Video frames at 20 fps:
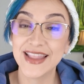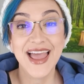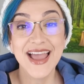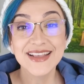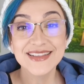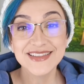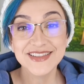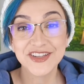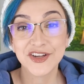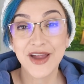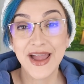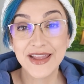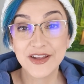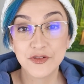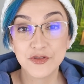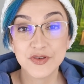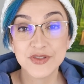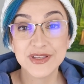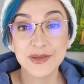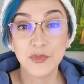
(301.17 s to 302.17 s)
Last year, I
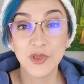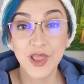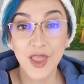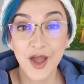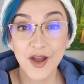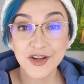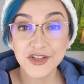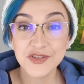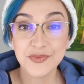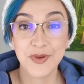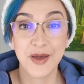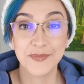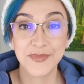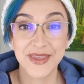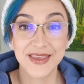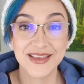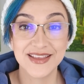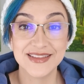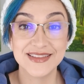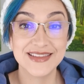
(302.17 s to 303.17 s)
grew some large
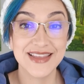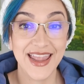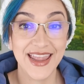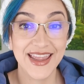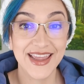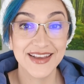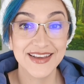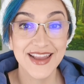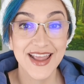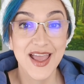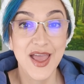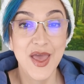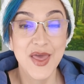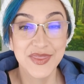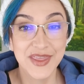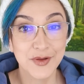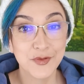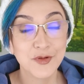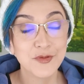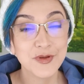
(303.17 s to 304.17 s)
pumpkins and
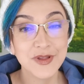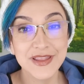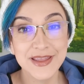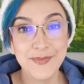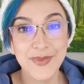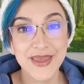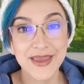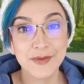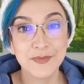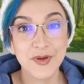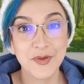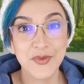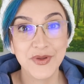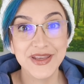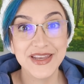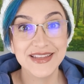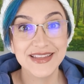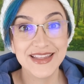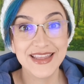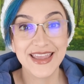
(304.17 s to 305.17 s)
they were really big, but we
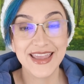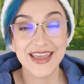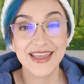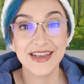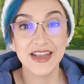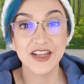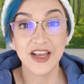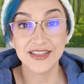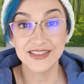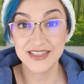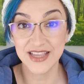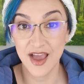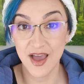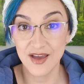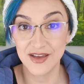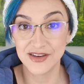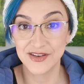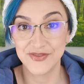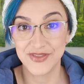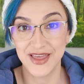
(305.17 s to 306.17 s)
didn't get a
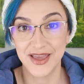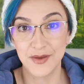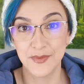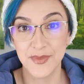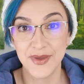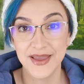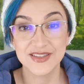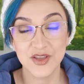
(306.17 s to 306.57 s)
ton of them.